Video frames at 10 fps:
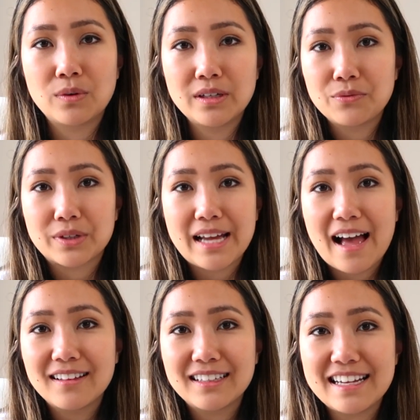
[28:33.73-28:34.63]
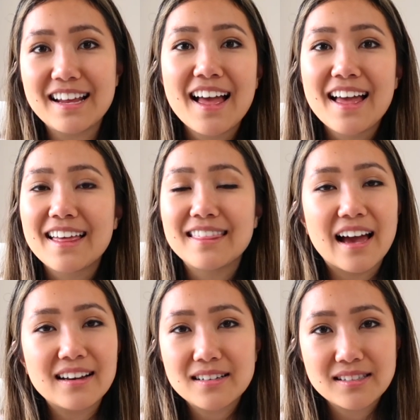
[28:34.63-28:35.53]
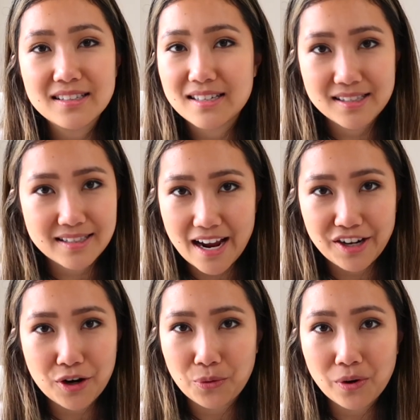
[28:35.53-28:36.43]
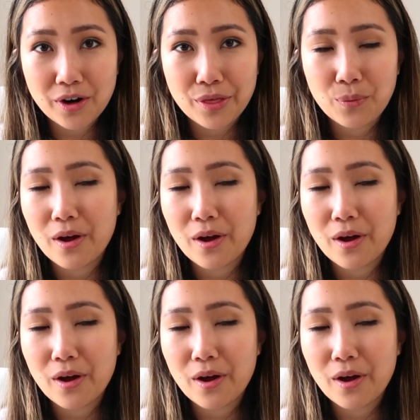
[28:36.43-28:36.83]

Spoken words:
when in reality that doesn't decide our worth.